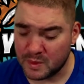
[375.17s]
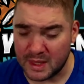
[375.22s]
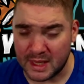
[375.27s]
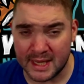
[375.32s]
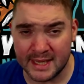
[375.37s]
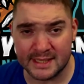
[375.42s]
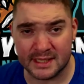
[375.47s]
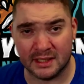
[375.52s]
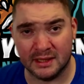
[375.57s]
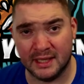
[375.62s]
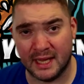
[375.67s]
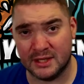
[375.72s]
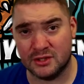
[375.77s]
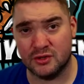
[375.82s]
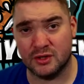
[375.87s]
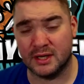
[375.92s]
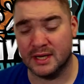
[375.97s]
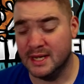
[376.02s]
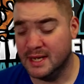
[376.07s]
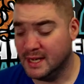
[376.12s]
He's
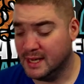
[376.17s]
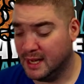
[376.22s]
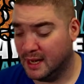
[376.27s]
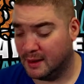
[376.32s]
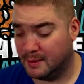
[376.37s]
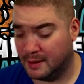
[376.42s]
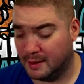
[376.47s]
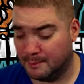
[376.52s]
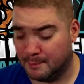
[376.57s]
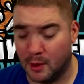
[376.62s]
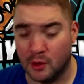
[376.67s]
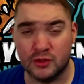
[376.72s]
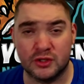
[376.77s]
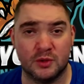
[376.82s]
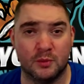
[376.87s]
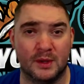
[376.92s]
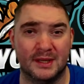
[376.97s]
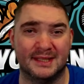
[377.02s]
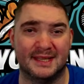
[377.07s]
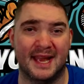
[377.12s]
electric. Mostert
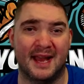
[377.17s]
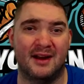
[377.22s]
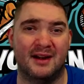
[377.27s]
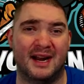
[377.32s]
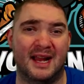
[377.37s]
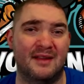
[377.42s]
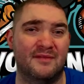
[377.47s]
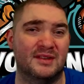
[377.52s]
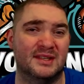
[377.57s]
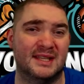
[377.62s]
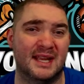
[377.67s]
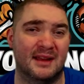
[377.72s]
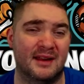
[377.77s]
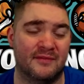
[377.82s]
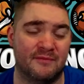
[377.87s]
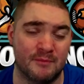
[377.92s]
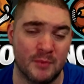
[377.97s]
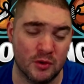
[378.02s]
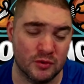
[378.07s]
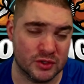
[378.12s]
went down. And I even said,
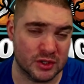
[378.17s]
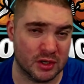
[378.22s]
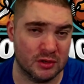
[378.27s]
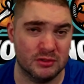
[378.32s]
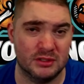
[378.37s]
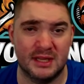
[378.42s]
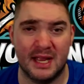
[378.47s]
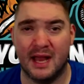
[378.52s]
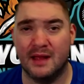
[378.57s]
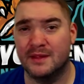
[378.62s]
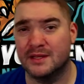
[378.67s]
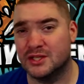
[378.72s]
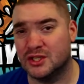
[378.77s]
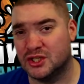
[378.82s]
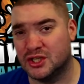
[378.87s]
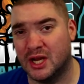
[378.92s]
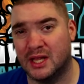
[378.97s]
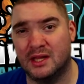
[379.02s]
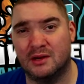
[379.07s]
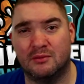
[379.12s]
if Mostert goes down, this is
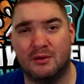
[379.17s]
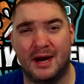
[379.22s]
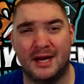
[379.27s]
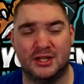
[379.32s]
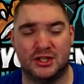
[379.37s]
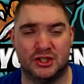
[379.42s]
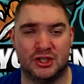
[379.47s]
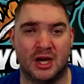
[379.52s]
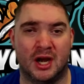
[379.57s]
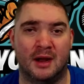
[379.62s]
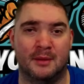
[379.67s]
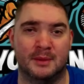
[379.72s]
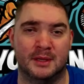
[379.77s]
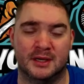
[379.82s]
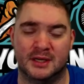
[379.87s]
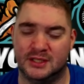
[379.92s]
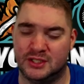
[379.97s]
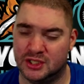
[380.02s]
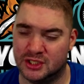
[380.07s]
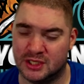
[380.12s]
Jalen Wright's job. You know,
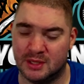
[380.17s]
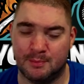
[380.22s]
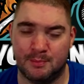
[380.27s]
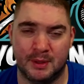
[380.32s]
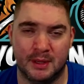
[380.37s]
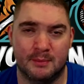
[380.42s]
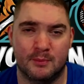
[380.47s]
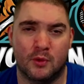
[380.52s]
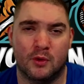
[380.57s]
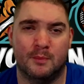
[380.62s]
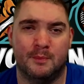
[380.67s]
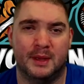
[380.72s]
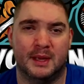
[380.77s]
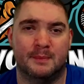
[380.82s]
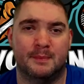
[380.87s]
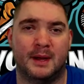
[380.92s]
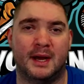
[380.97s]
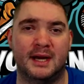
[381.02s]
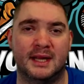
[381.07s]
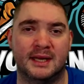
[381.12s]
it's just a big, more
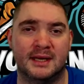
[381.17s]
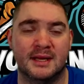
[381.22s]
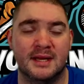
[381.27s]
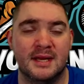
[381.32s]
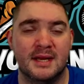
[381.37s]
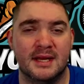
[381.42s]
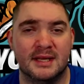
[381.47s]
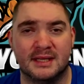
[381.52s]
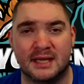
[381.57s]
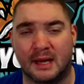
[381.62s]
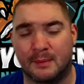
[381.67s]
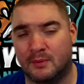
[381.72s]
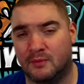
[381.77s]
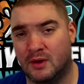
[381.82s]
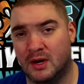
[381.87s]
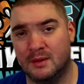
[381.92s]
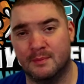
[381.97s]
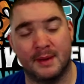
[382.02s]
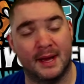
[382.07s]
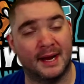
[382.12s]
big-bodied type of
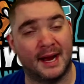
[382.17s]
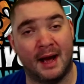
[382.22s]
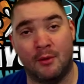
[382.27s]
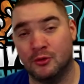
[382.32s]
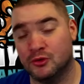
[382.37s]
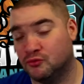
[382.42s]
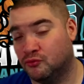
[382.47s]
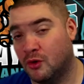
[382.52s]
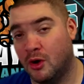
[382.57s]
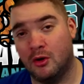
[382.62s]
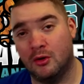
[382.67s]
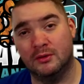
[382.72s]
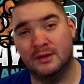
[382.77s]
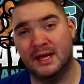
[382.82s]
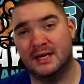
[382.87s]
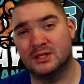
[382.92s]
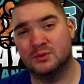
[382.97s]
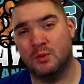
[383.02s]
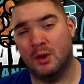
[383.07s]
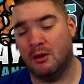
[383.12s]
running back. I was wrong on
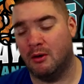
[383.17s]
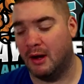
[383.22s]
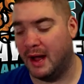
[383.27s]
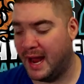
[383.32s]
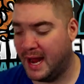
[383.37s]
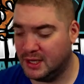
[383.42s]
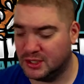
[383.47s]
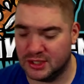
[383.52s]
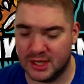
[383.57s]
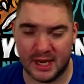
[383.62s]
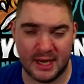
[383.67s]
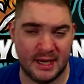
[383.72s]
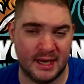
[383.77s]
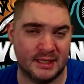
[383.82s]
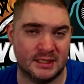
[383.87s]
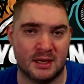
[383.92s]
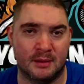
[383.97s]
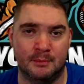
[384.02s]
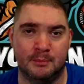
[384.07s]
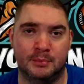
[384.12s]
that as well. Achane
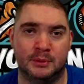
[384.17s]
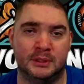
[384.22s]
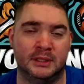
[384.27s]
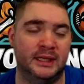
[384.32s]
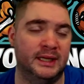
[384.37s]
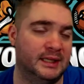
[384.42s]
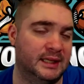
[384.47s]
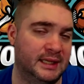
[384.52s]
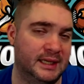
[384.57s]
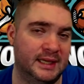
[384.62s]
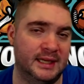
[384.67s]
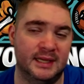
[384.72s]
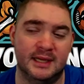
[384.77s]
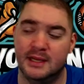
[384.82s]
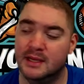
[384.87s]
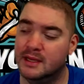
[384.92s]
has completely